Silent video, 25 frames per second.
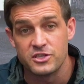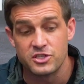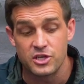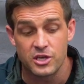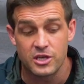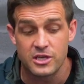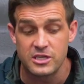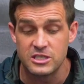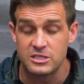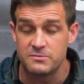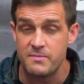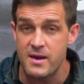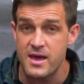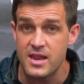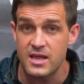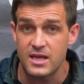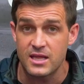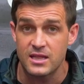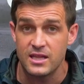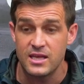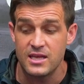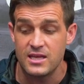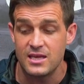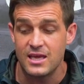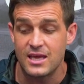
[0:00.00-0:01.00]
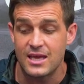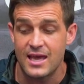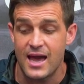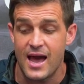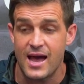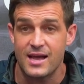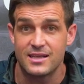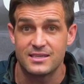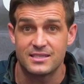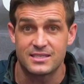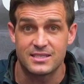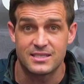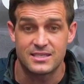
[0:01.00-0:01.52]
So cosmetically, you
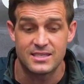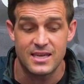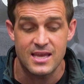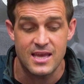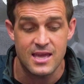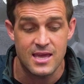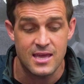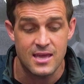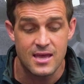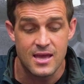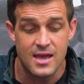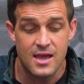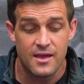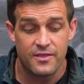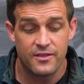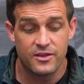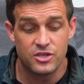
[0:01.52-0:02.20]
can't see